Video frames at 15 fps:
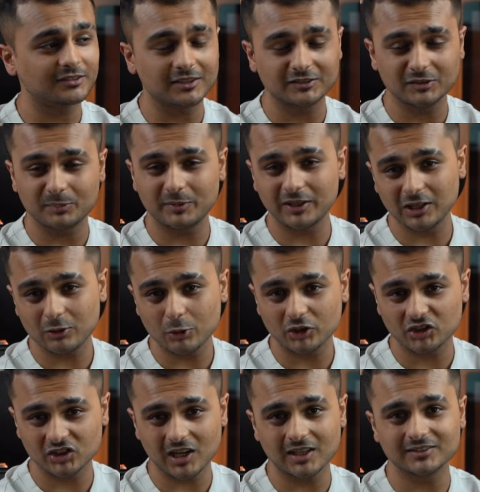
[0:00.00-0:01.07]
there's a pretty good
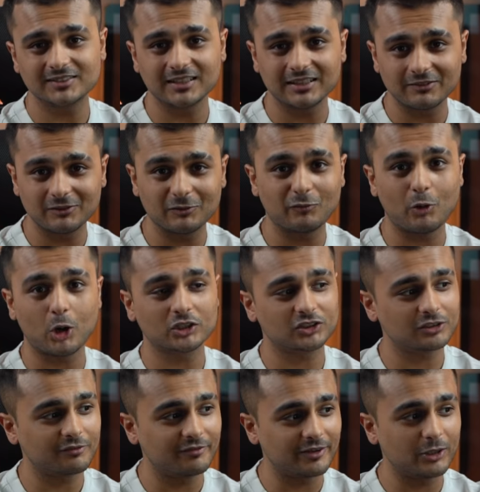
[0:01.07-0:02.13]
chance that they will watch
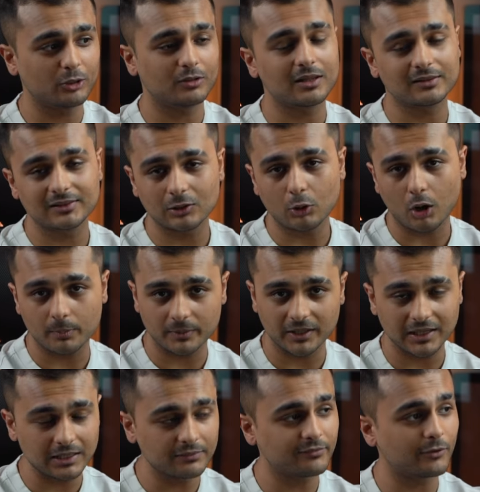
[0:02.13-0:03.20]
the video that they're opting
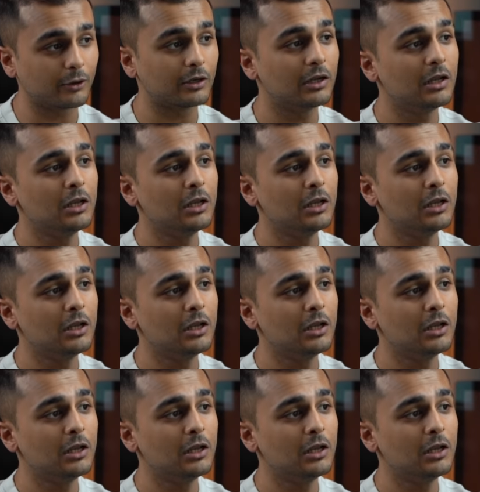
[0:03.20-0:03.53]
in for.